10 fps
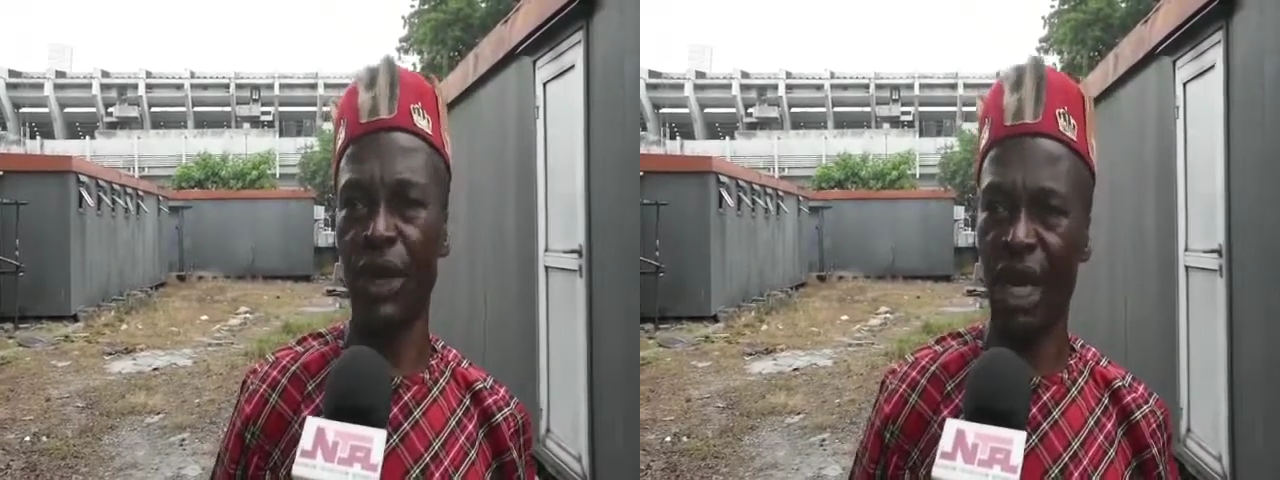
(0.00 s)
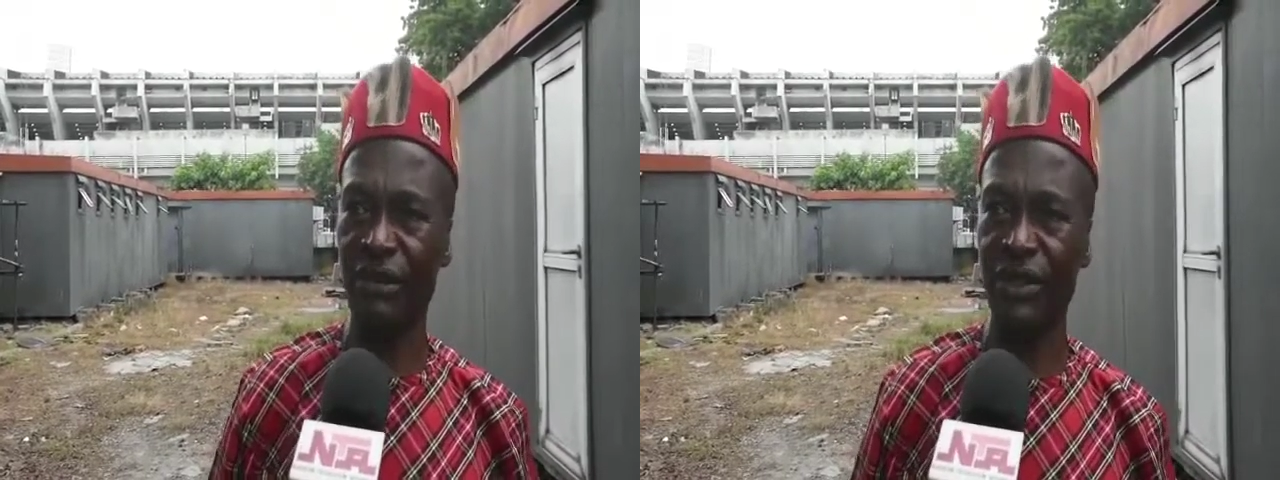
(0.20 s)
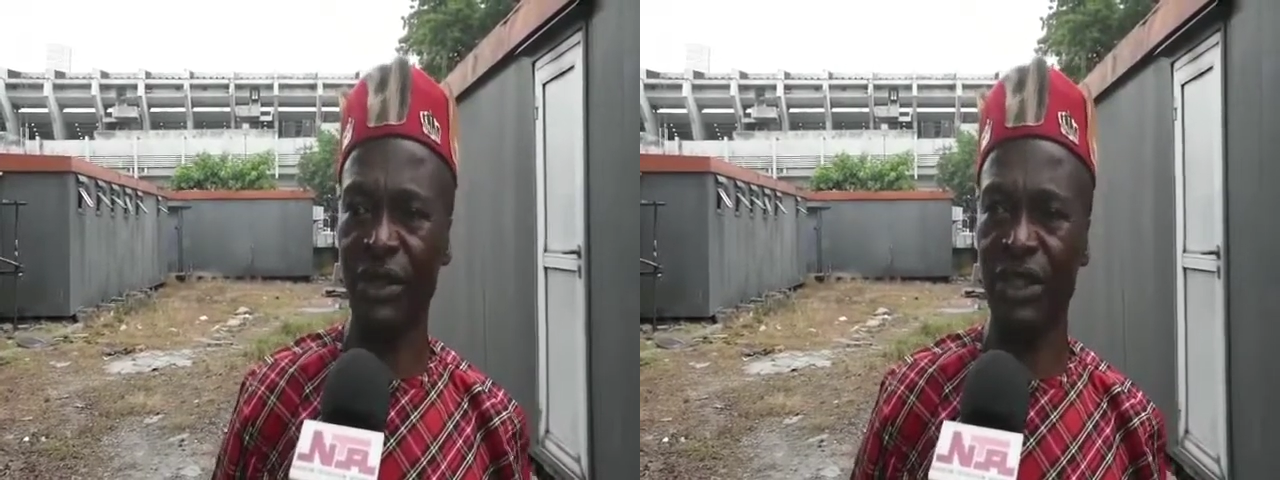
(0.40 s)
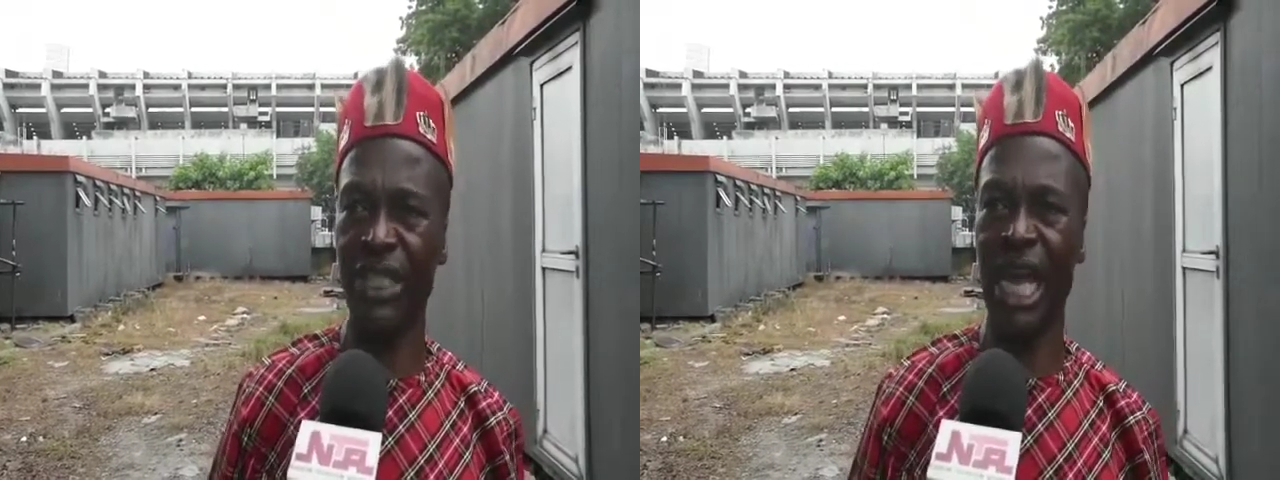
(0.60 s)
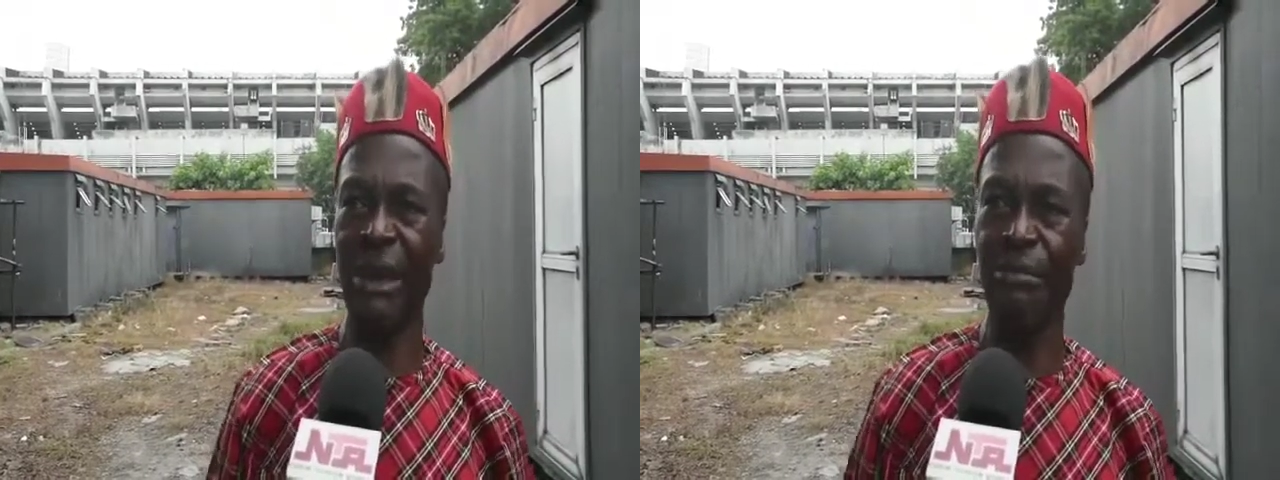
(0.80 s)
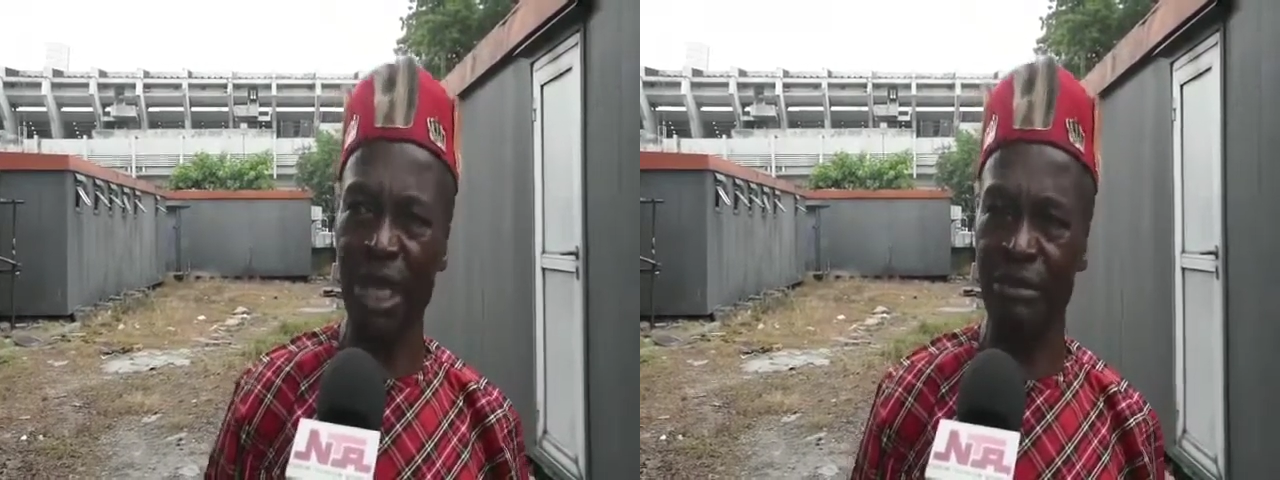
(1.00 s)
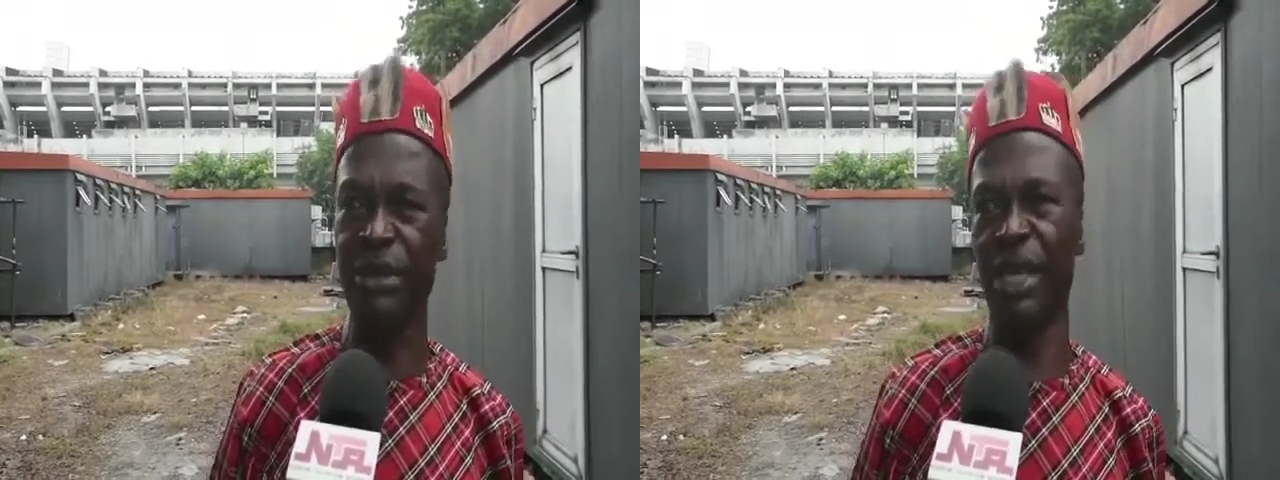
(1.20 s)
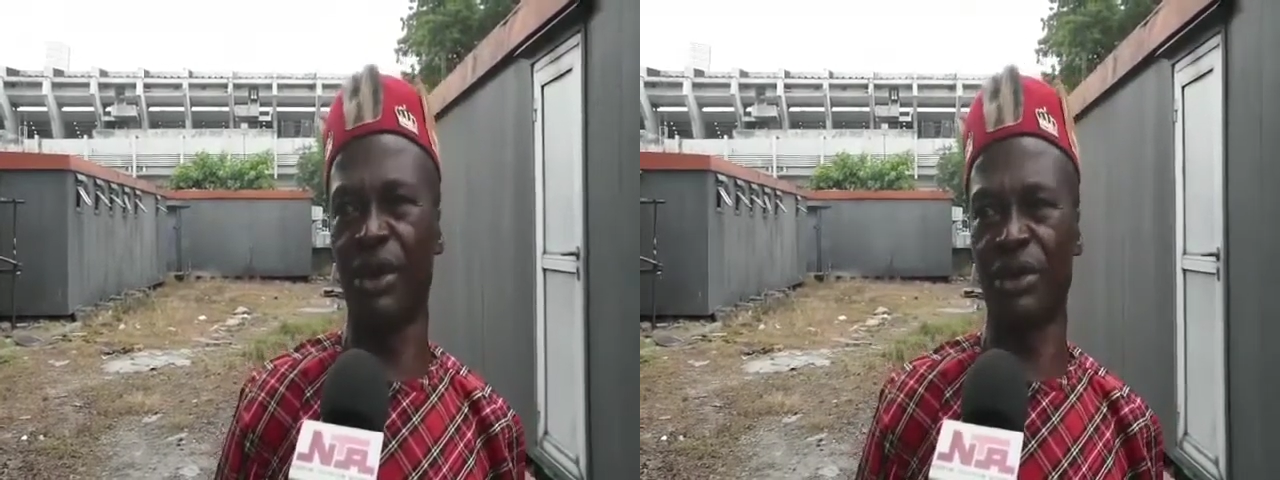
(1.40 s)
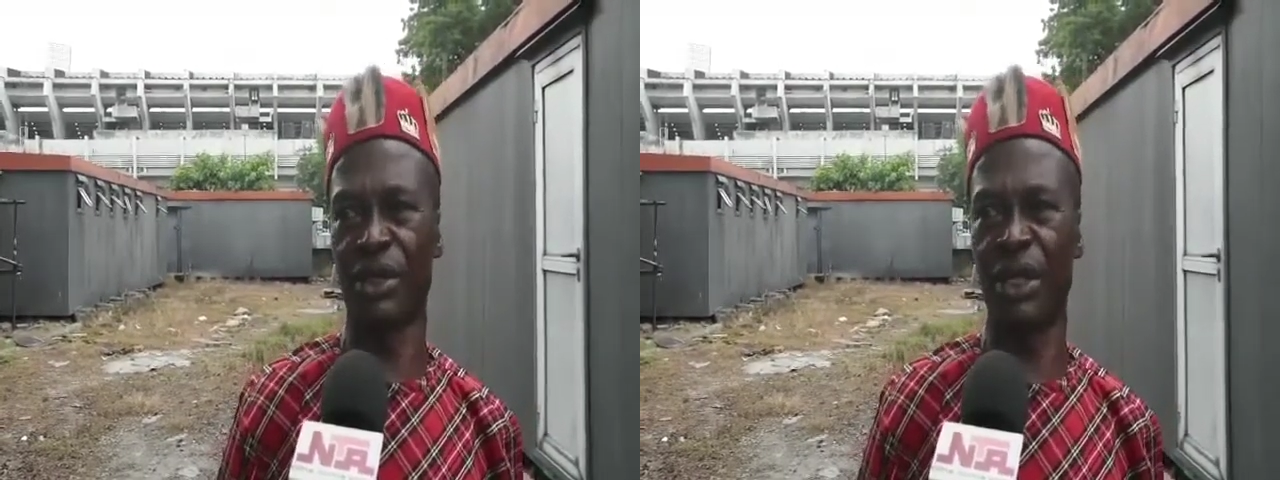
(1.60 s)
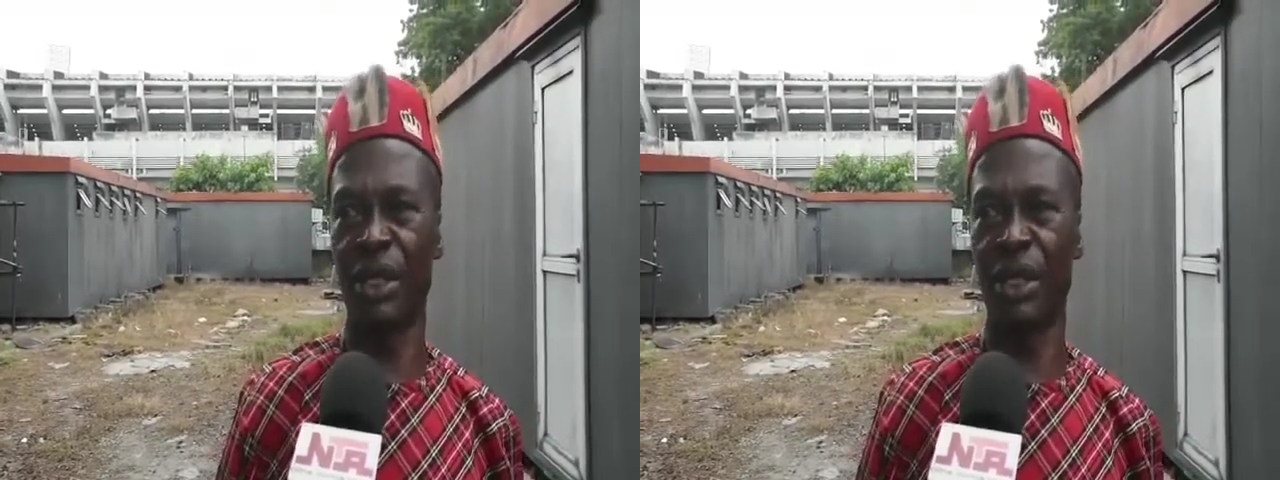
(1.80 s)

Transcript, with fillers: have something and make millions.